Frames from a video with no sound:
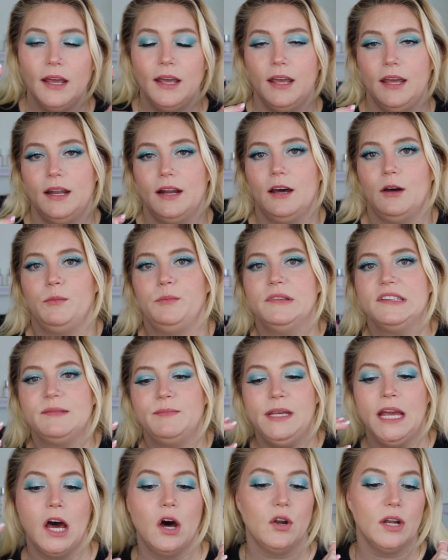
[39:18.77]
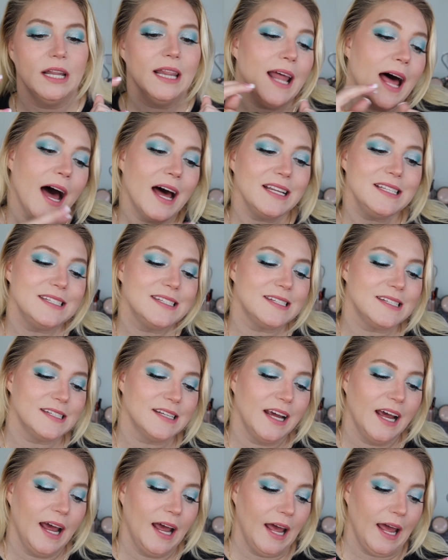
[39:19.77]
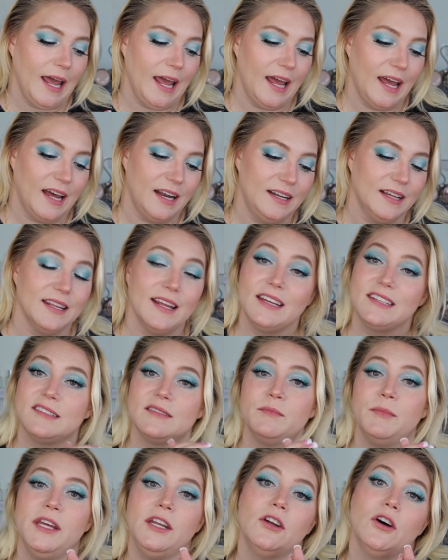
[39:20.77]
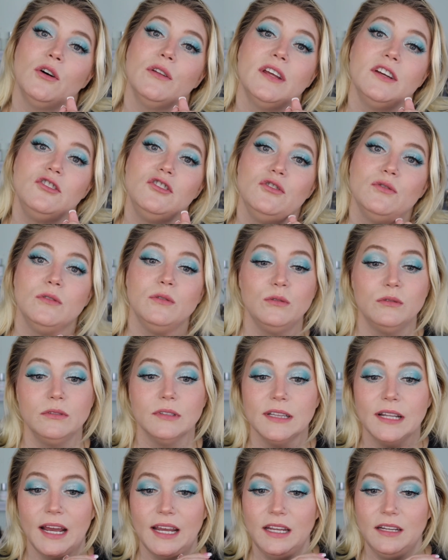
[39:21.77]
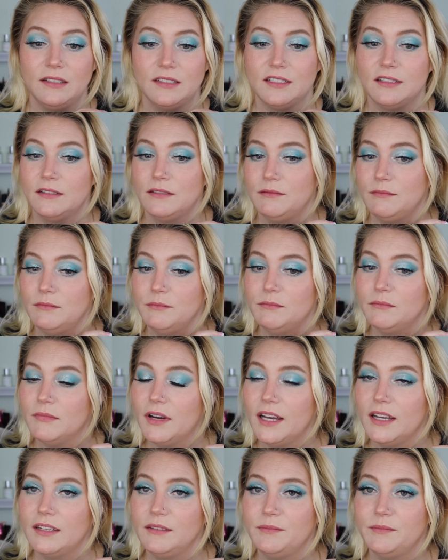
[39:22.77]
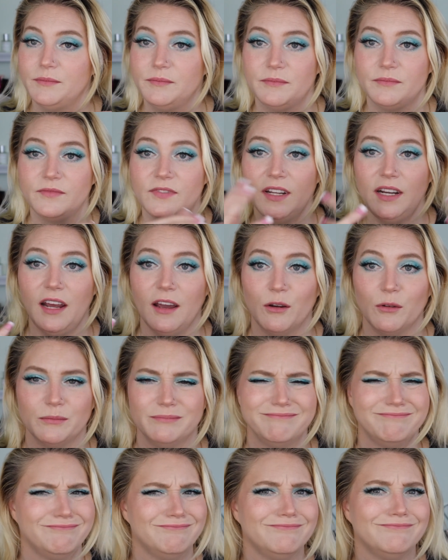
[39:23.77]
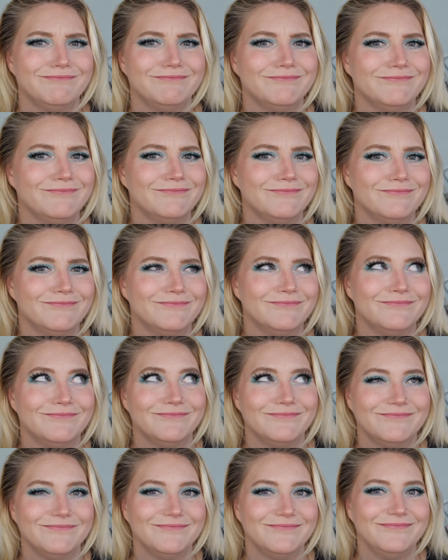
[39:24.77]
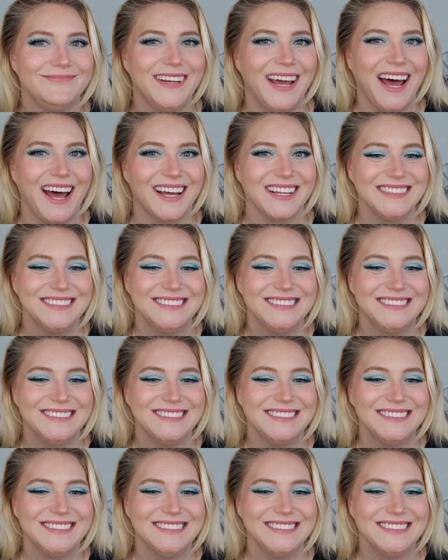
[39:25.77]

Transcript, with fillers: It helps me out a lot, and it lets me know that you liked my video. Yeah.